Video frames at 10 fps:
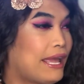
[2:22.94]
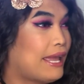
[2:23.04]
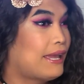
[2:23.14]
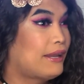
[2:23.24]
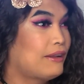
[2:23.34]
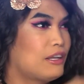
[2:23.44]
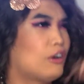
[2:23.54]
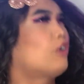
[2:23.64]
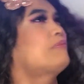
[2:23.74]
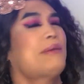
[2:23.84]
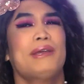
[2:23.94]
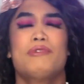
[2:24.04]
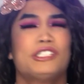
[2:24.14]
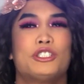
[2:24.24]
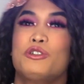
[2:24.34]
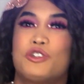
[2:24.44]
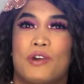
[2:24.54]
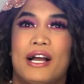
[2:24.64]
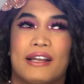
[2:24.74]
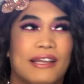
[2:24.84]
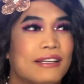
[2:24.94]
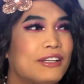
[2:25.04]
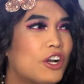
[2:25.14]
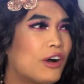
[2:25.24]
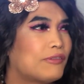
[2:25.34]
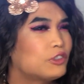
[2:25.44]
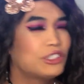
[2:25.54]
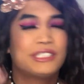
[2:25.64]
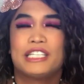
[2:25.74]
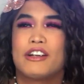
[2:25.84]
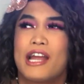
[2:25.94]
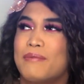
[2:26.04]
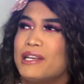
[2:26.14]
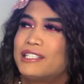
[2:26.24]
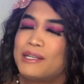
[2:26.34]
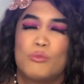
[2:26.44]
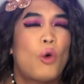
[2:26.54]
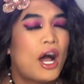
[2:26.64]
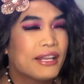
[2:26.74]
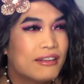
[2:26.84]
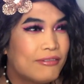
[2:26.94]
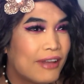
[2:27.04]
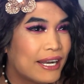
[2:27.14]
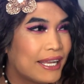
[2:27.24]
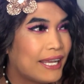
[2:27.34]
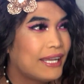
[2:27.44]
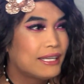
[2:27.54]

And, or maybe I'm just too drunk and you know, everyone's just staring at me because I'm walking funny.